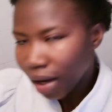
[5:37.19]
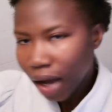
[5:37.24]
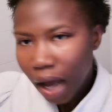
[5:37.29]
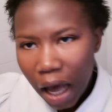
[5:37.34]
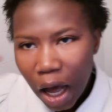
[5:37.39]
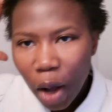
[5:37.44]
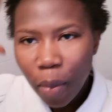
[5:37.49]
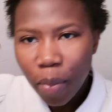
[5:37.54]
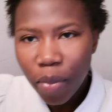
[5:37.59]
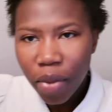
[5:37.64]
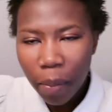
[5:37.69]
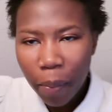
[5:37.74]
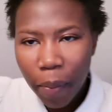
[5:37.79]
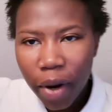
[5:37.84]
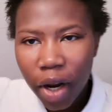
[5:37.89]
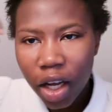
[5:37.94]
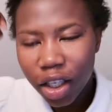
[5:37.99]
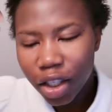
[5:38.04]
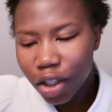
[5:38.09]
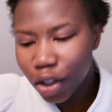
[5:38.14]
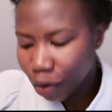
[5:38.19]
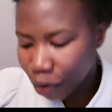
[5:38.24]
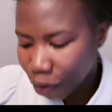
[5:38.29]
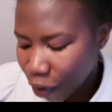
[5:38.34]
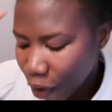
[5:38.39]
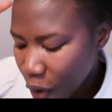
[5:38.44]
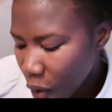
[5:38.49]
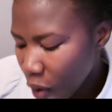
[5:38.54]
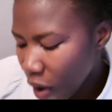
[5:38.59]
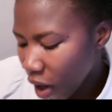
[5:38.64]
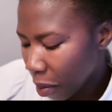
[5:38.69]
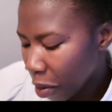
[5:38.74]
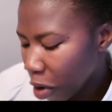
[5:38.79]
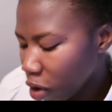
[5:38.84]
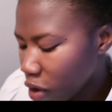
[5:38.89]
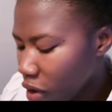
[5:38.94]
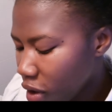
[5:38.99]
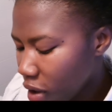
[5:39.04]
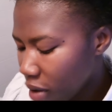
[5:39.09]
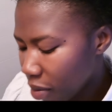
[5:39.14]
help the blood to flow. And I'm
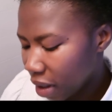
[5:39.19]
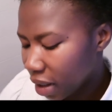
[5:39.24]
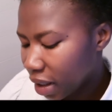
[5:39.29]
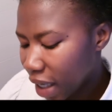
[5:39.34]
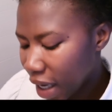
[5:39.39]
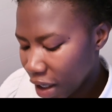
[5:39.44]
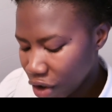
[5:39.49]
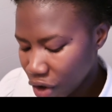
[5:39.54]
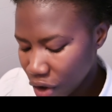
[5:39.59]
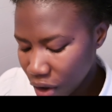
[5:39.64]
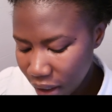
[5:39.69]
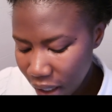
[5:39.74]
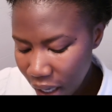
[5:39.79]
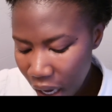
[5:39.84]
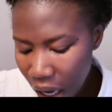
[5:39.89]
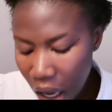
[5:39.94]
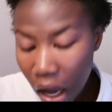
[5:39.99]
also going to massage it.